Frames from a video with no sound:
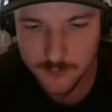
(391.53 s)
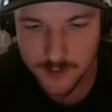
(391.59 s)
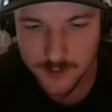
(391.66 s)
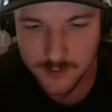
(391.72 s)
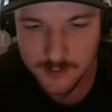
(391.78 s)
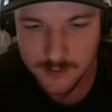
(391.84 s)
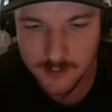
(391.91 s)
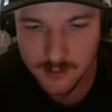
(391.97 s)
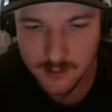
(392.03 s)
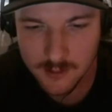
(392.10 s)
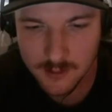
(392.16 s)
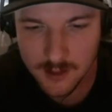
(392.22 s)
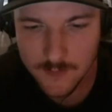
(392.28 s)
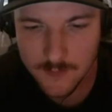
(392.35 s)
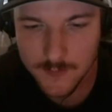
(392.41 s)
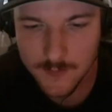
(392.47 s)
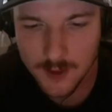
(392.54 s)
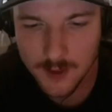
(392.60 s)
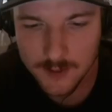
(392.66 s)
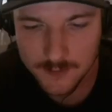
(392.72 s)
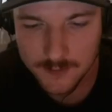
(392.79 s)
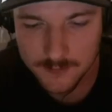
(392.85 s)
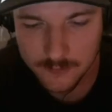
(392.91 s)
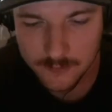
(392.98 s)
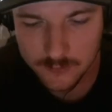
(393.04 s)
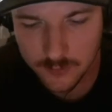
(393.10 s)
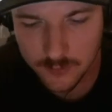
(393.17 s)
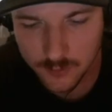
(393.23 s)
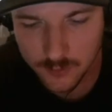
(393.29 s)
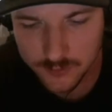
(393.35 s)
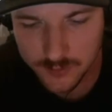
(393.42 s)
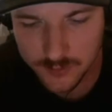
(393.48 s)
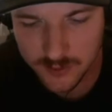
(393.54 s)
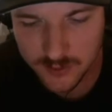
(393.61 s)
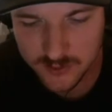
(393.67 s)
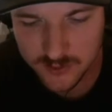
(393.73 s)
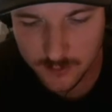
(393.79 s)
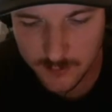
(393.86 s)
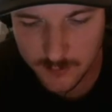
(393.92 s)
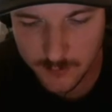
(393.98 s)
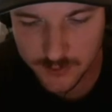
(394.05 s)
But in the context of George H.W.